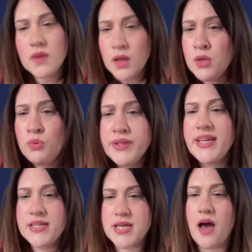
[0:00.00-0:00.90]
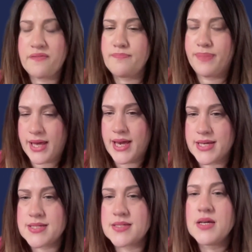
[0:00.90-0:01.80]
you will need to have in
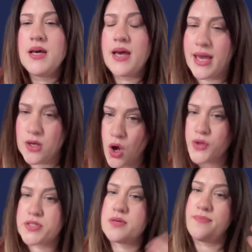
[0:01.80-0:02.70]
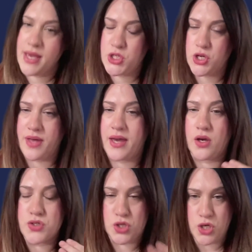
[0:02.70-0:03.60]
place in order to make sure that
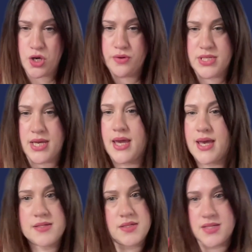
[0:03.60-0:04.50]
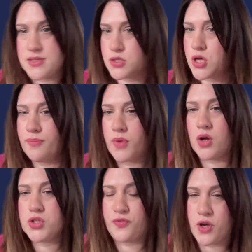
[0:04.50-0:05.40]
your security is top
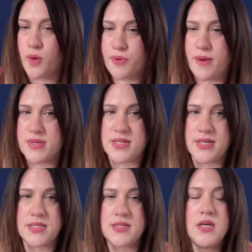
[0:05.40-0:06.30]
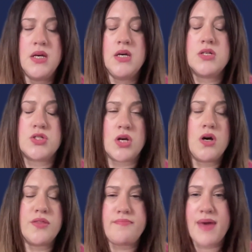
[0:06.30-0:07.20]
notch for your premises.
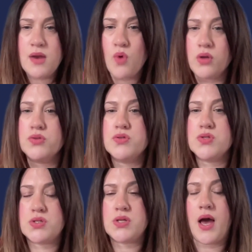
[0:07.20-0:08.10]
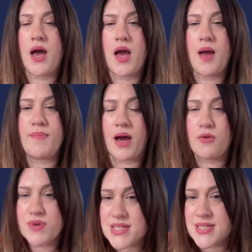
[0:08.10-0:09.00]
So the main ones are
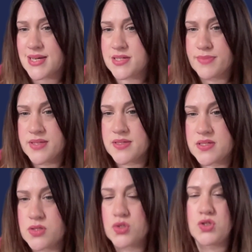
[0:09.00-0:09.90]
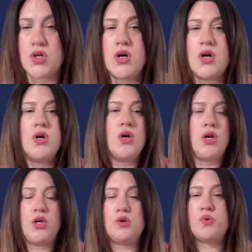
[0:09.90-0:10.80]
risk assessments. So
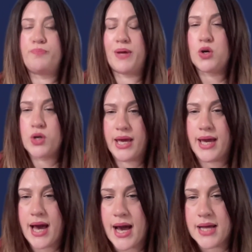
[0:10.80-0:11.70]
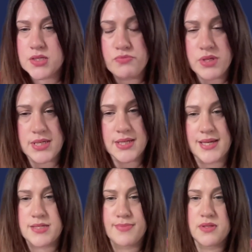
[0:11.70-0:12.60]
you would be looking at risk
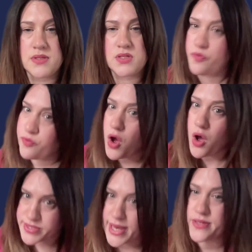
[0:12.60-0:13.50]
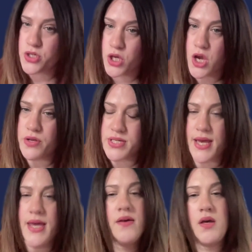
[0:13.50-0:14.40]
assessments for site
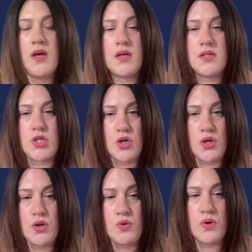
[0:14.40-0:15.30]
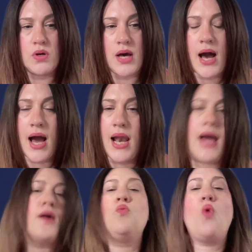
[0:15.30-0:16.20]
security to
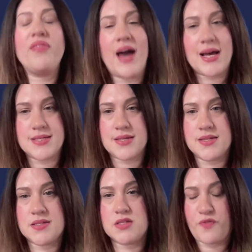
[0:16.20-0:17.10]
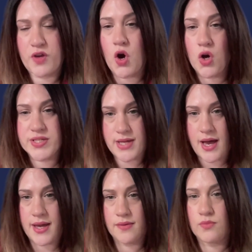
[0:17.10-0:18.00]
highlight what are the hazards for your
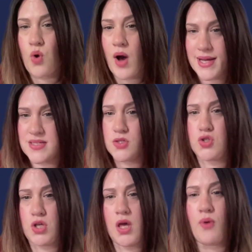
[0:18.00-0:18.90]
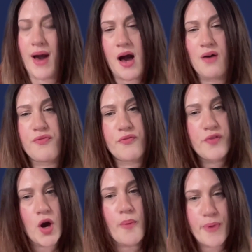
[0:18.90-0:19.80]
site, what hazards do you have for
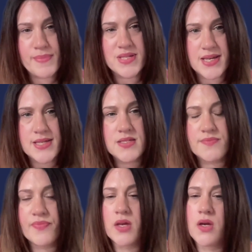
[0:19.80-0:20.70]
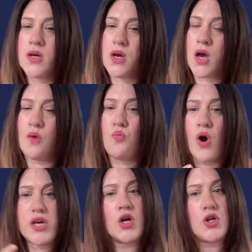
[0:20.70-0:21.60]
your premises, and
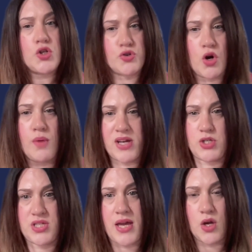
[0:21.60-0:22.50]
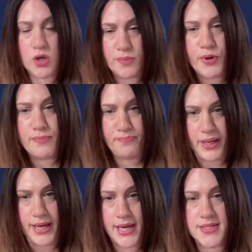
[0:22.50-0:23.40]
what are your control measures that you're going to put in
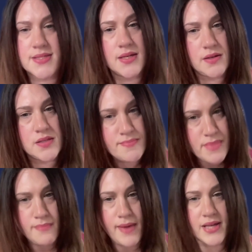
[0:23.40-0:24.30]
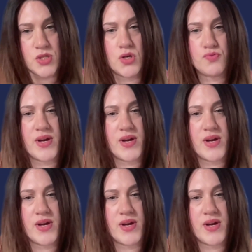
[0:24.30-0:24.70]
place to minimise those